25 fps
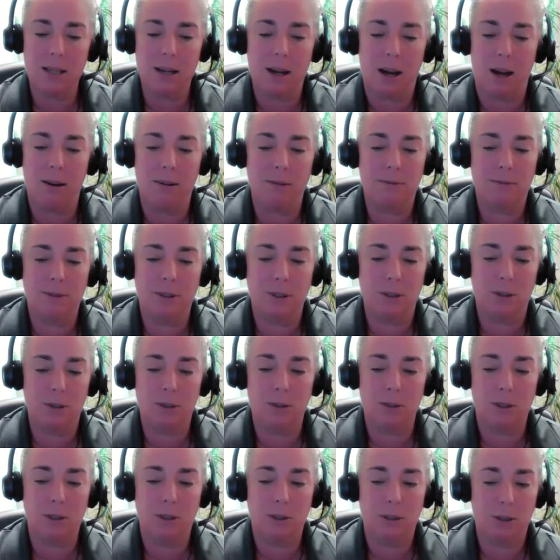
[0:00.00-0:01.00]
of your
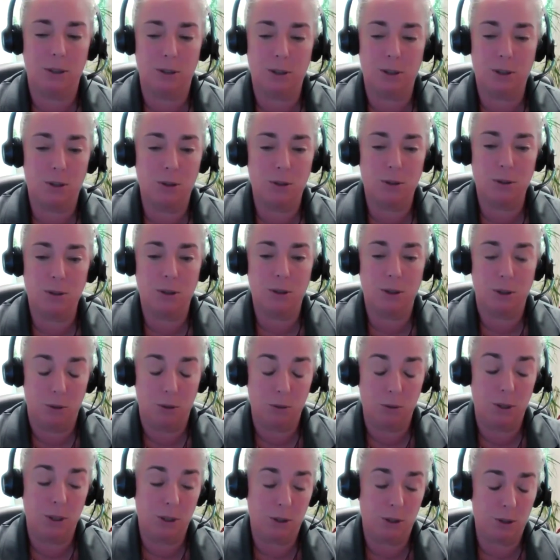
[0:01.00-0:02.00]
student, you
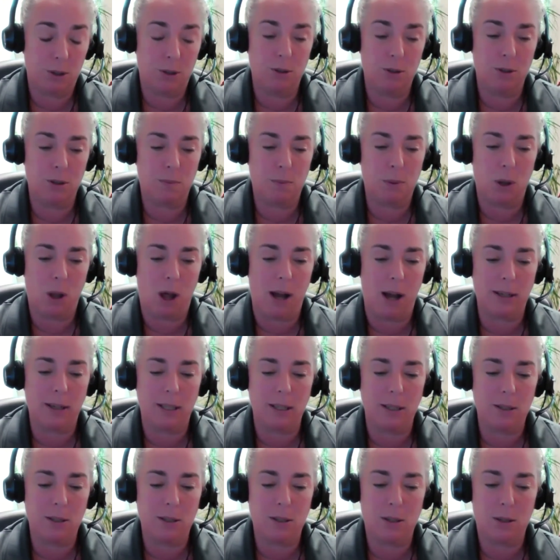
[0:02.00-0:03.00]
or your student's
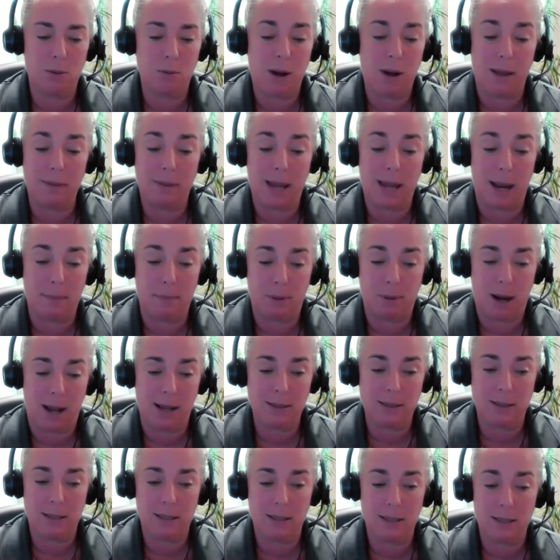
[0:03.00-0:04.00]
belongings throughout that
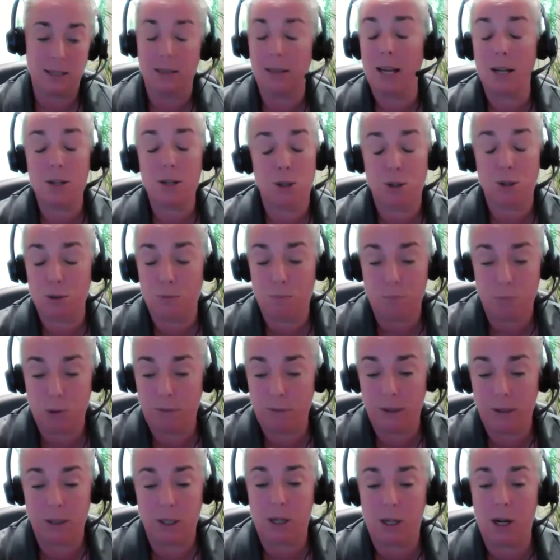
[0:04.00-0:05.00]
process, unless you're
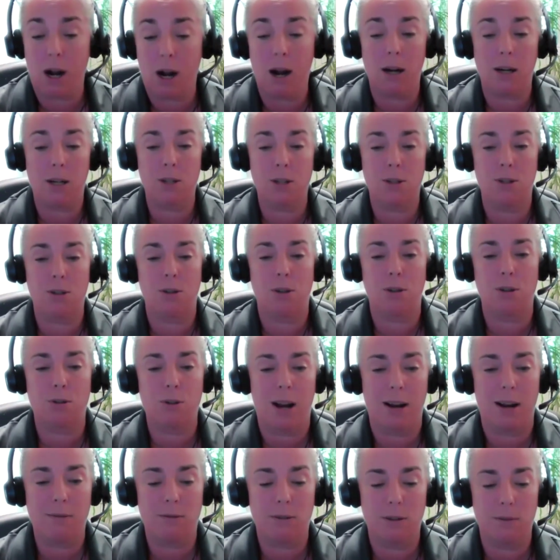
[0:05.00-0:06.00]
moving the car because you're the
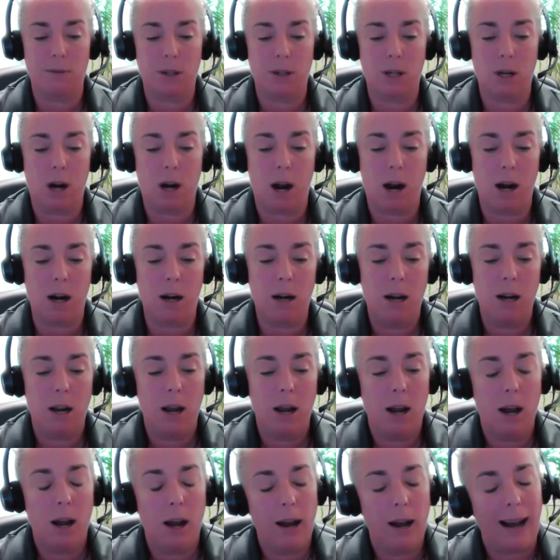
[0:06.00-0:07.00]
driver of the car.
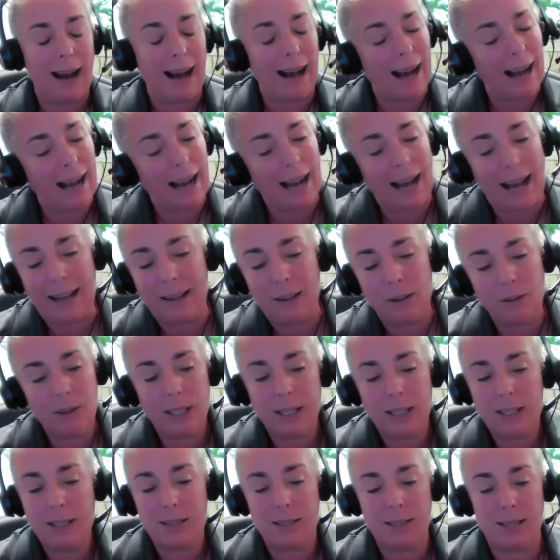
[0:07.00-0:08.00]
I don't think
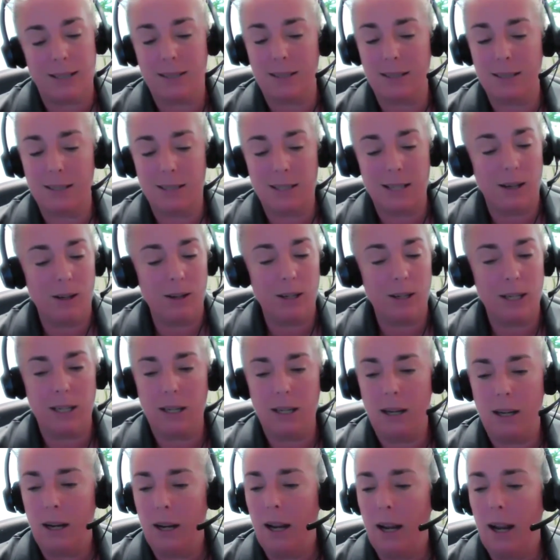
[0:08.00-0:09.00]
it's necessary.
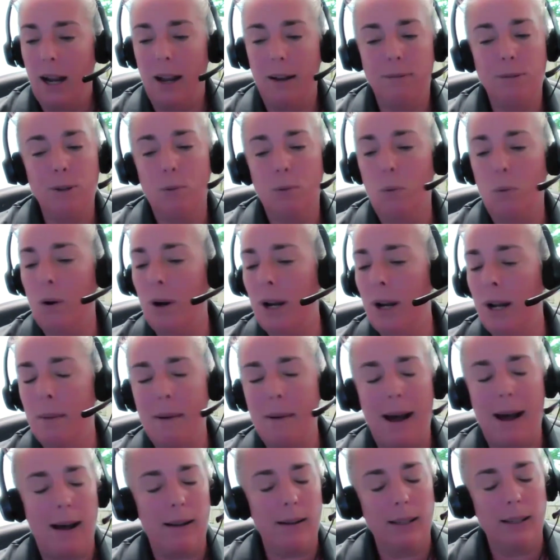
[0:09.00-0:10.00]
If you're worried
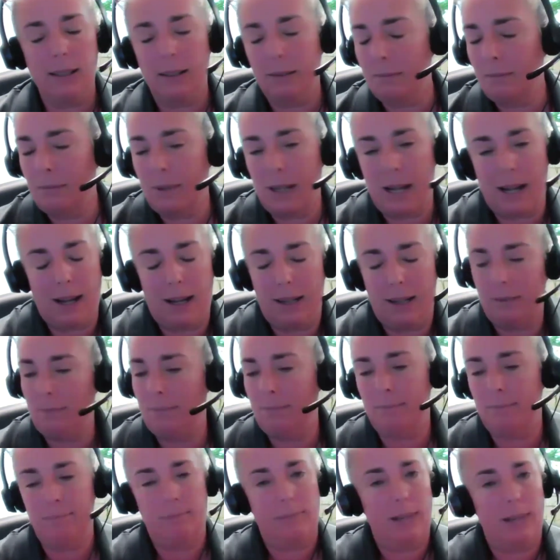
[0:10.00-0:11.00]
about it,
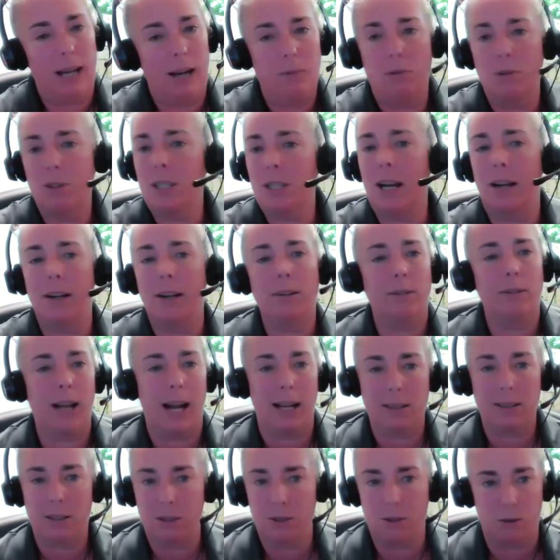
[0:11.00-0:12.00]
I won't tell you
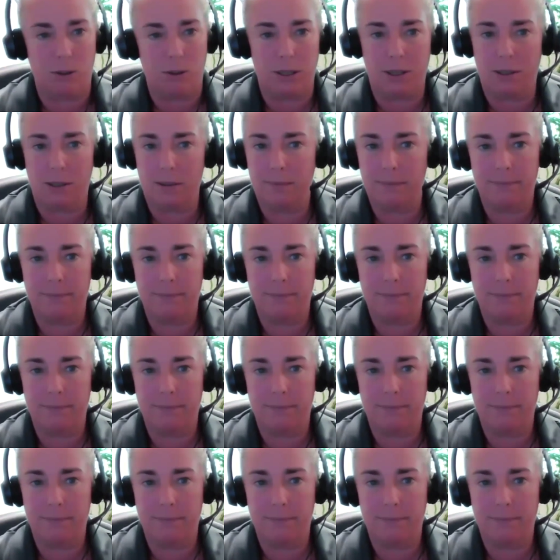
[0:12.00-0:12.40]
not to do it.